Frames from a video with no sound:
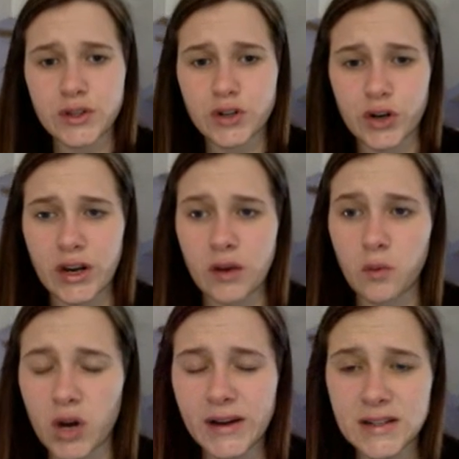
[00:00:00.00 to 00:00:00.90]
screen
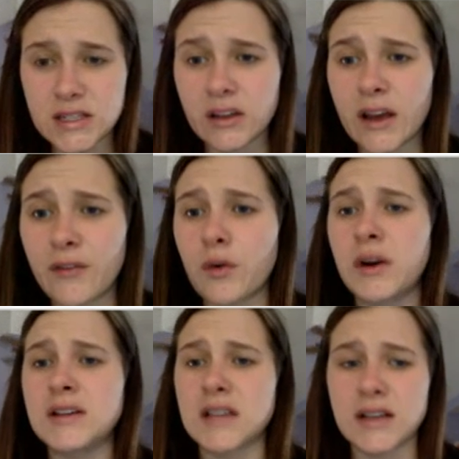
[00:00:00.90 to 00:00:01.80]
1 until
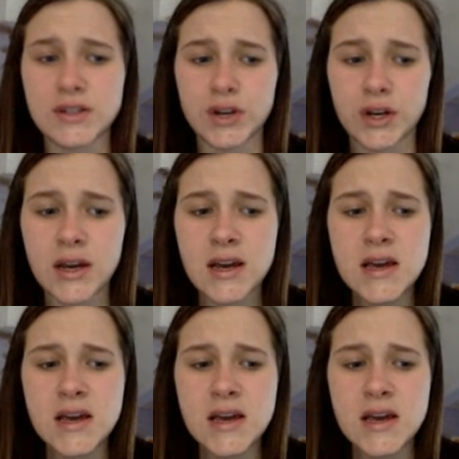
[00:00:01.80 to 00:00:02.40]
everyone has answered,